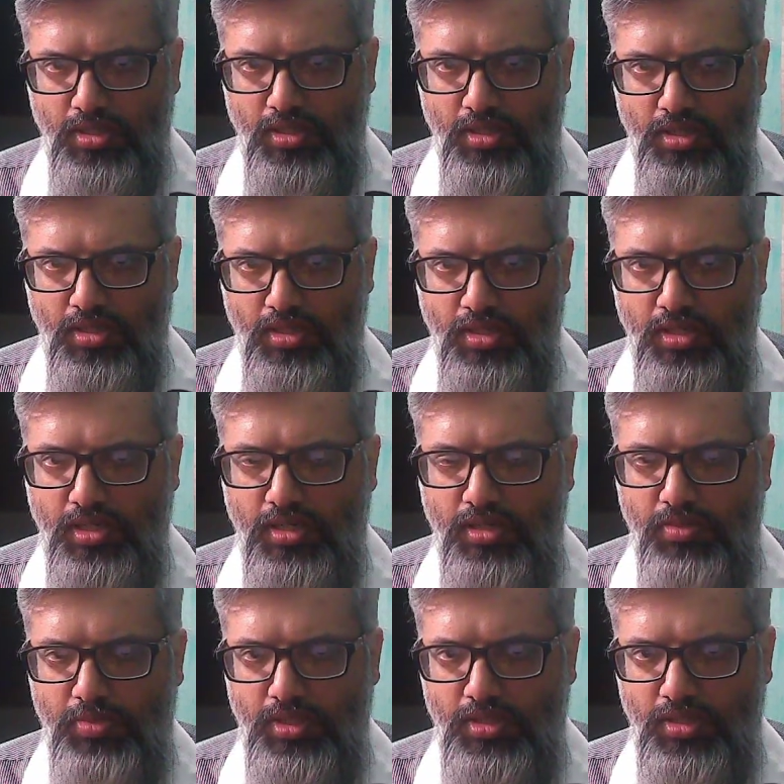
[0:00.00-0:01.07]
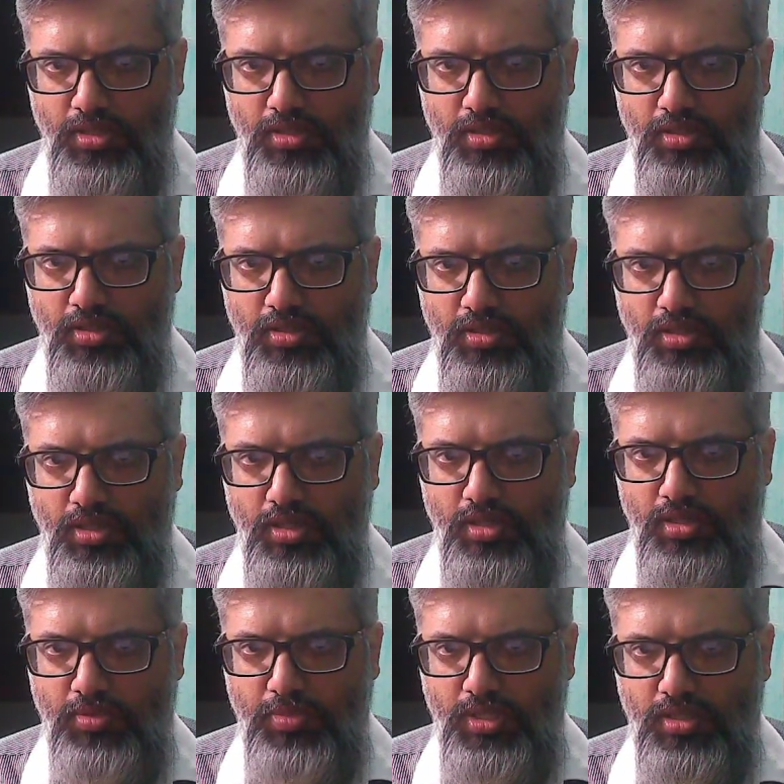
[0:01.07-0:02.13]
So the methods in form
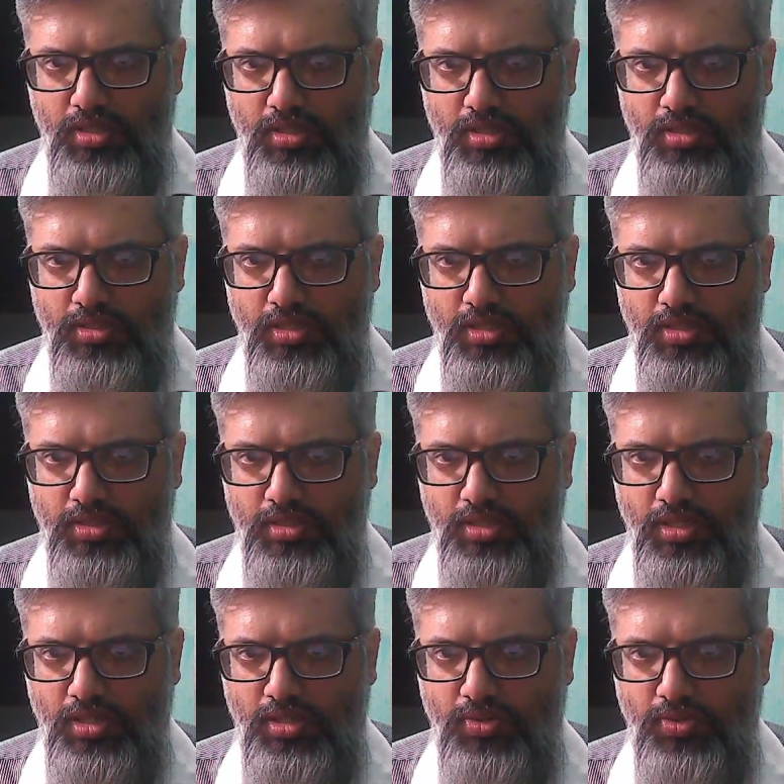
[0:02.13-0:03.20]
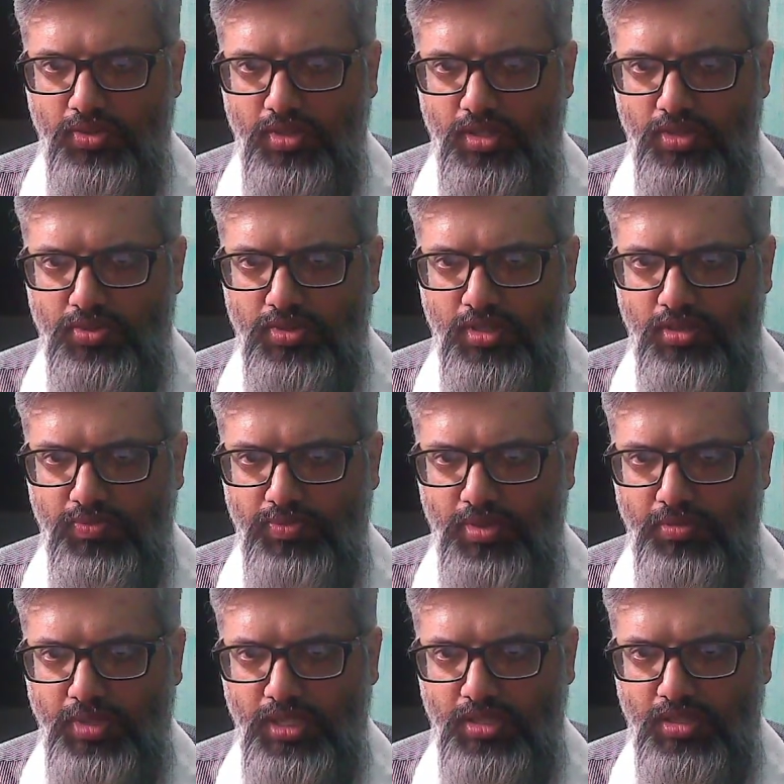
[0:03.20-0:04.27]
processing. So let
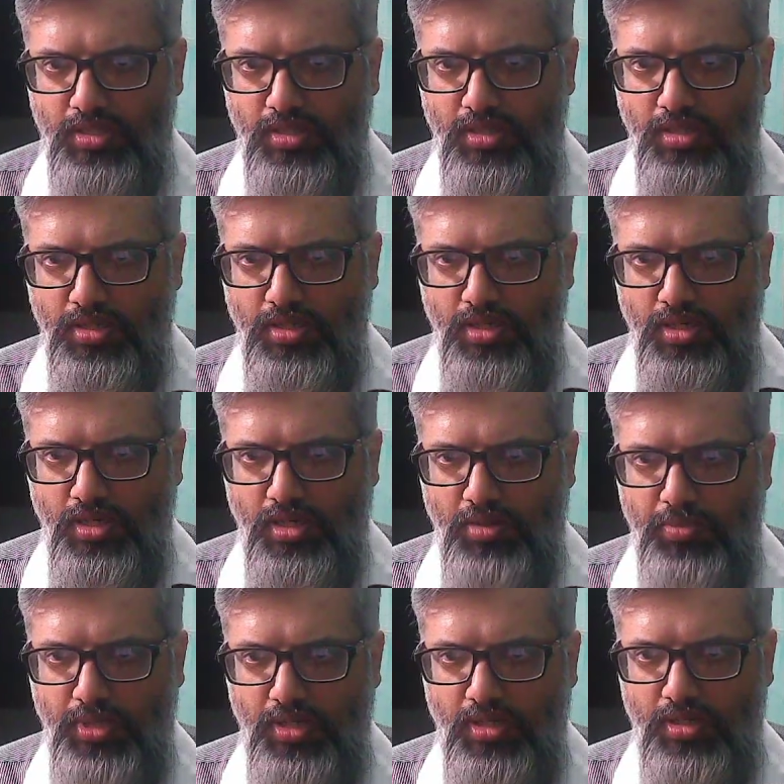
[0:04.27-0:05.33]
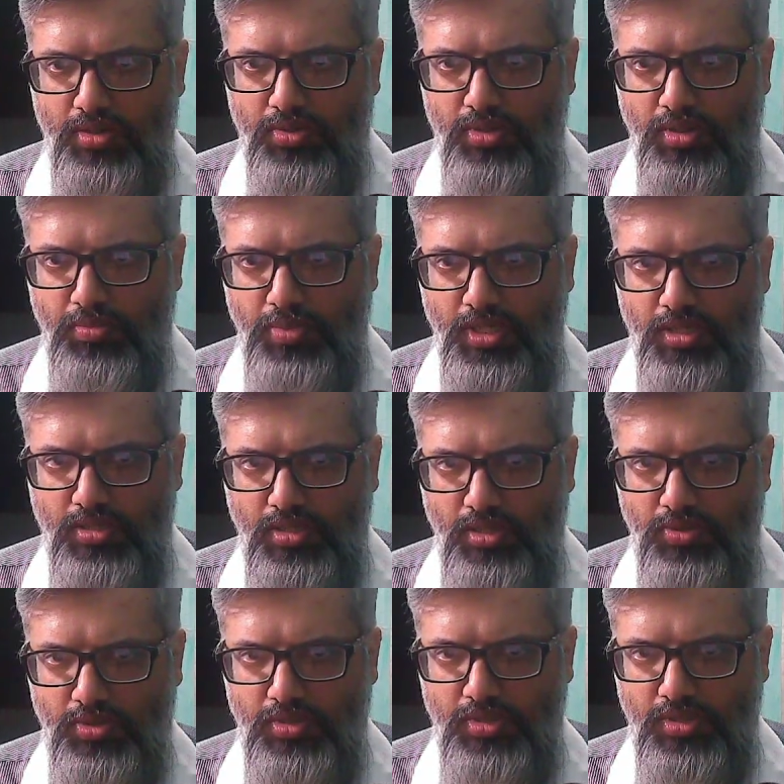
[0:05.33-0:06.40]
us now discuss the methods in
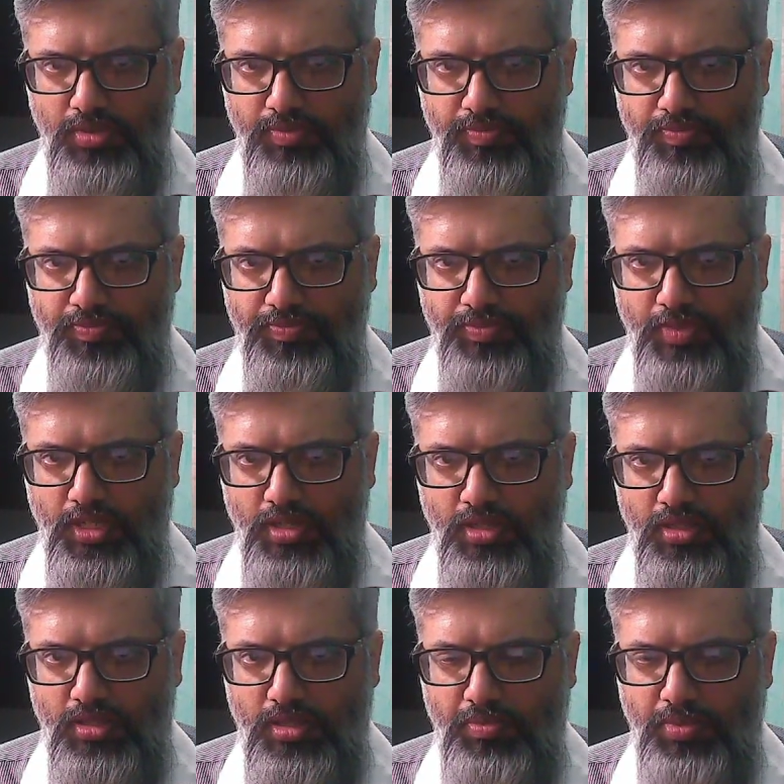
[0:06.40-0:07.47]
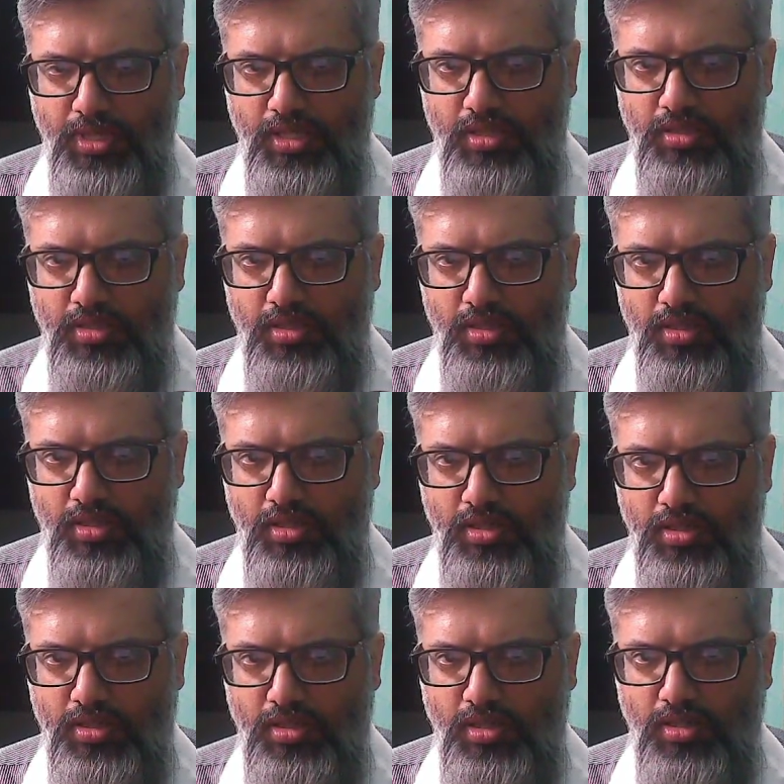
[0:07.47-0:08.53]
form processing. Get
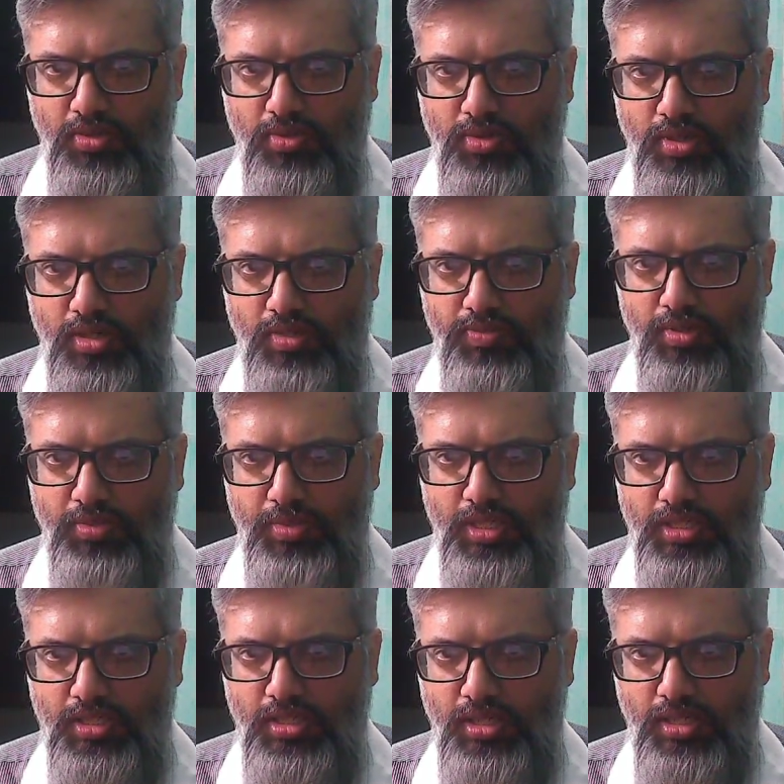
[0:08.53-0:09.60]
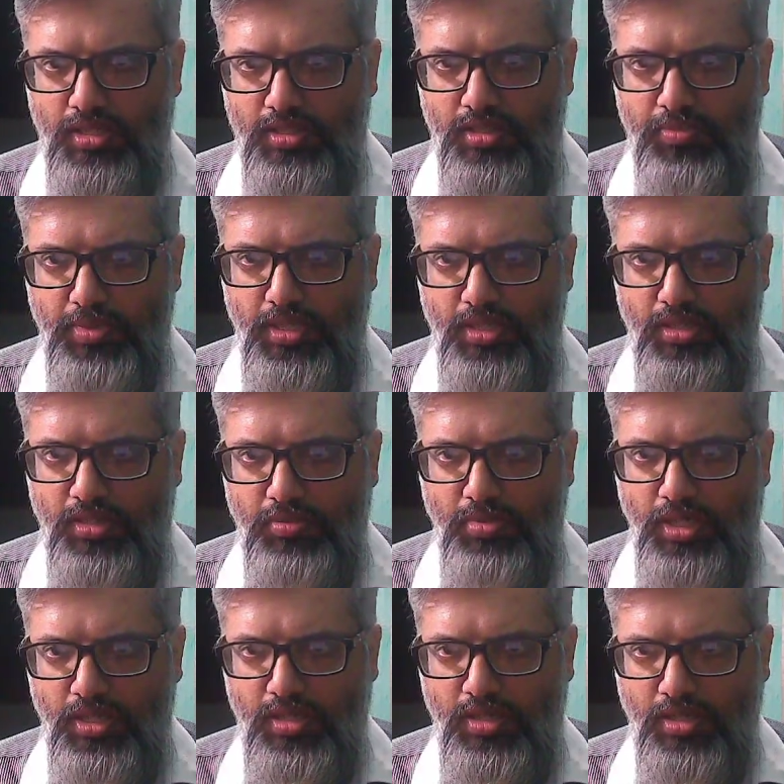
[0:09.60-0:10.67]
method. The get method
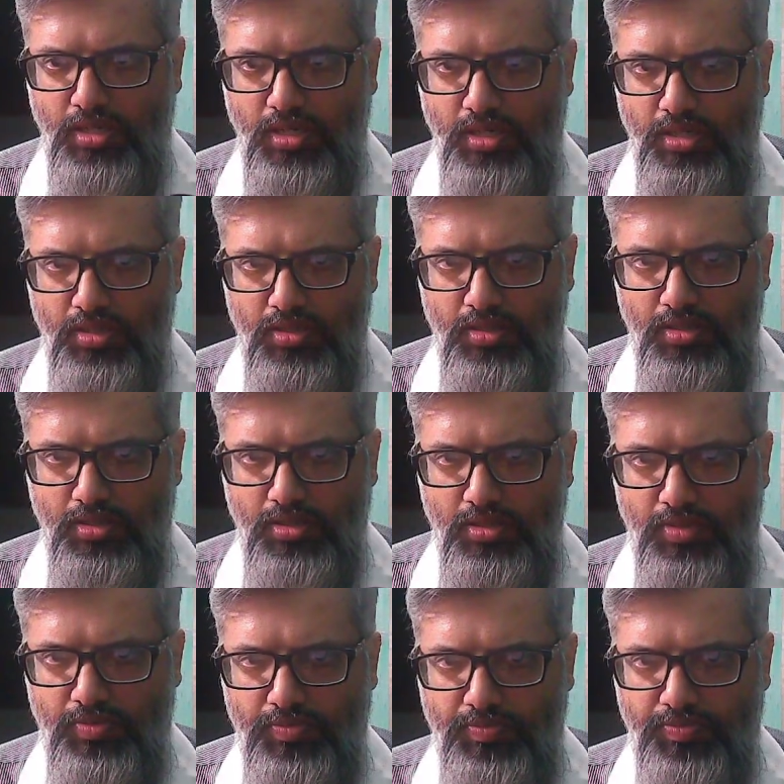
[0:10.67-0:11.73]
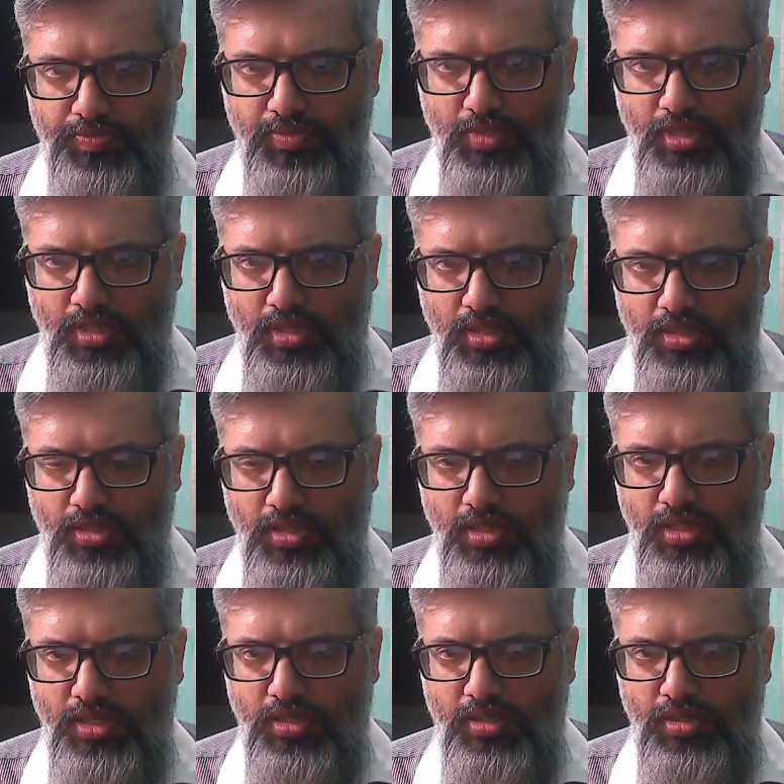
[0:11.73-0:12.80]
sends the encoded user information
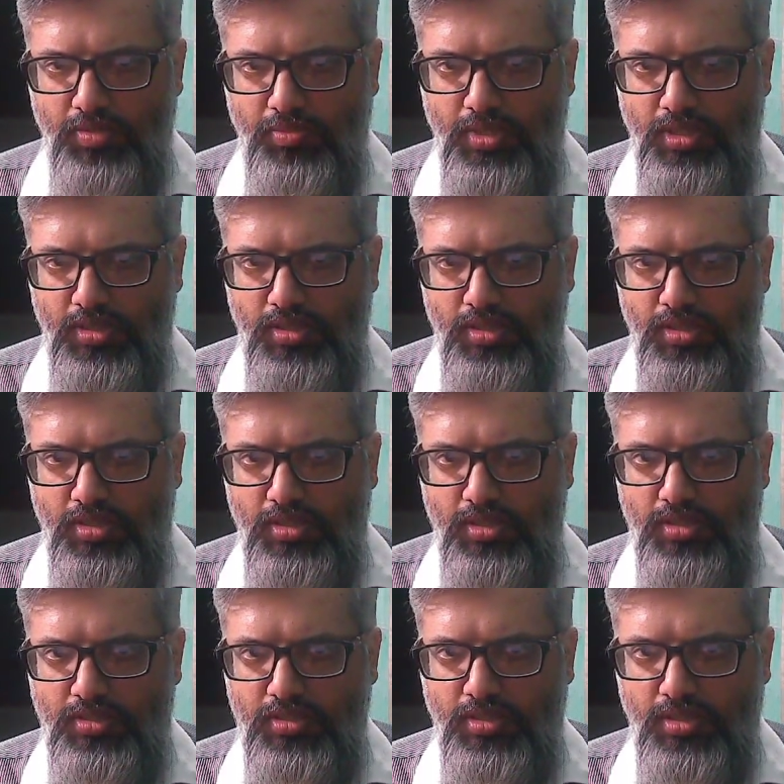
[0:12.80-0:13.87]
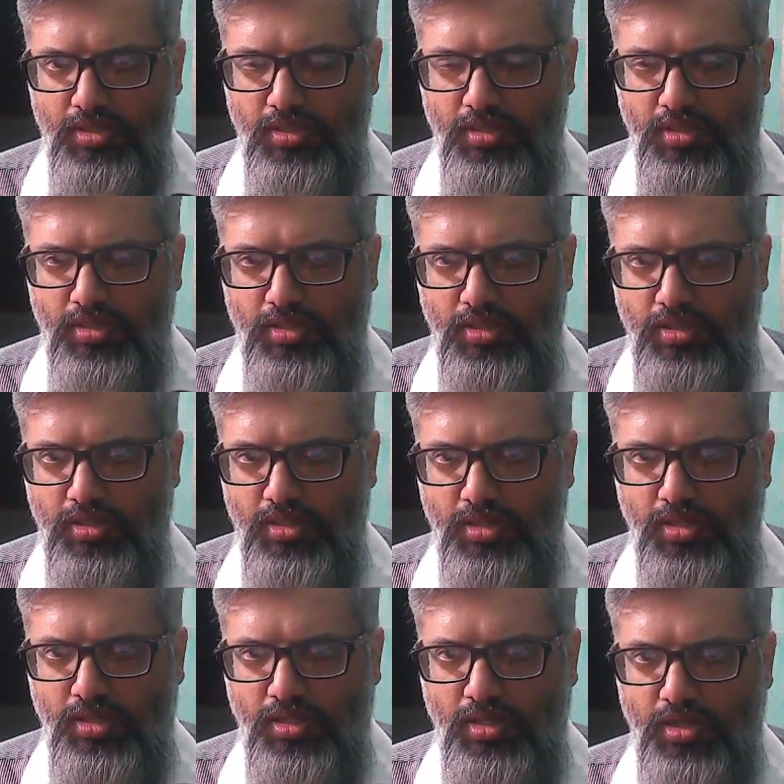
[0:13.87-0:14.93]
appended to the page
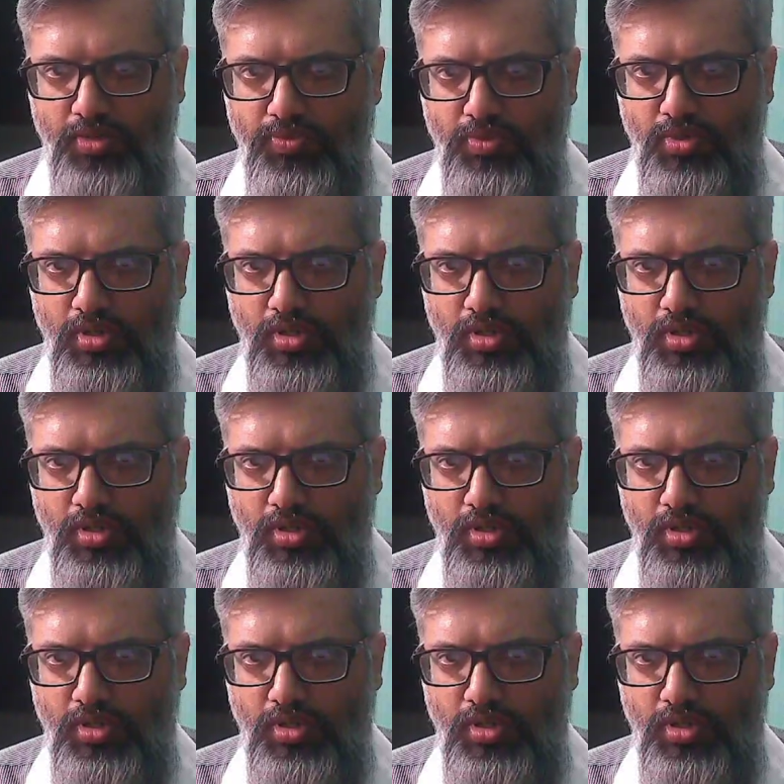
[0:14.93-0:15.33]
request.